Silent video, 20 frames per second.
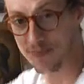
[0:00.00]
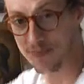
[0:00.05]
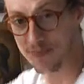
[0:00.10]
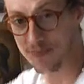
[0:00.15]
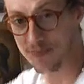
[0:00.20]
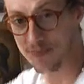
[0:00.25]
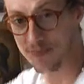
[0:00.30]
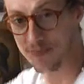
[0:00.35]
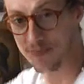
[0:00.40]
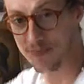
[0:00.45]

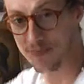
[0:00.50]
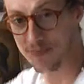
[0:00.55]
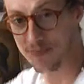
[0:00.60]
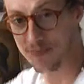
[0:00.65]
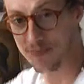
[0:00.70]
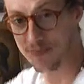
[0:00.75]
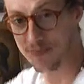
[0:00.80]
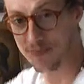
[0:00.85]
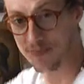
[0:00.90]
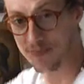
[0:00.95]
up above
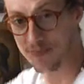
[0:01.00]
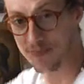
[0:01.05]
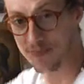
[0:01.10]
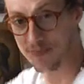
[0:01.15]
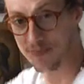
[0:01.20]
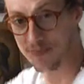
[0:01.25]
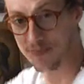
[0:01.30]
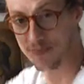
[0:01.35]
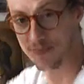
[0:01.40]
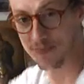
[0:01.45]
the head.
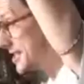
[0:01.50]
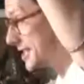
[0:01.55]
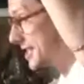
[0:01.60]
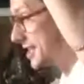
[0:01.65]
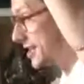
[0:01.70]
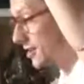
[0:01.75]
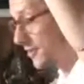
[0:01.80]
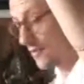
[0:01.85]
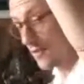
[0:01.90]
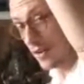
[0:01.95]

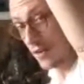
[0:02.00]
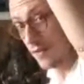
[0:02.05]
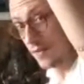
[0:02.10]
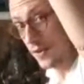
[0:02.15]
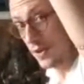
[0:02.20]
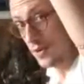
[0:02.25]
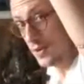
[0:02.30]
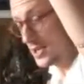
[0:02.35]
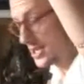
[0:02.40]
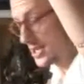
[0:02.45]
Just sit here
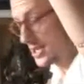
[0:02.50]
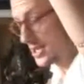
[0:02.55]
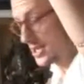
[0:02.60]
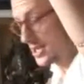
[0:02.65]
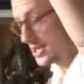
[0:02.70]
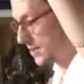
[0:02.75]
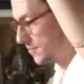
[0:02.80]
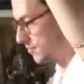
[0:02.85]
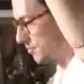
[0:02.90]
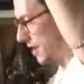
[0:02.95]
for a few
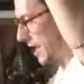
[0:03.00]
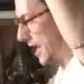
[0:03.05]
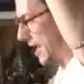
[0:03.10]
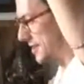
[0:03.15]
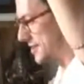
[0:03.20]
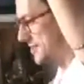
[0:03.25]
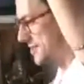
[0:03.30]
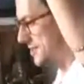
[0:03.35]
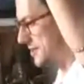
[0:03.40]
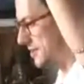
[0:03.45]
deep
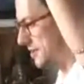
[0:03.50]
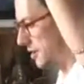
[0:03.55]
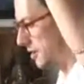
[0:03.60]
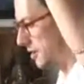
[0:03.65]
breaths.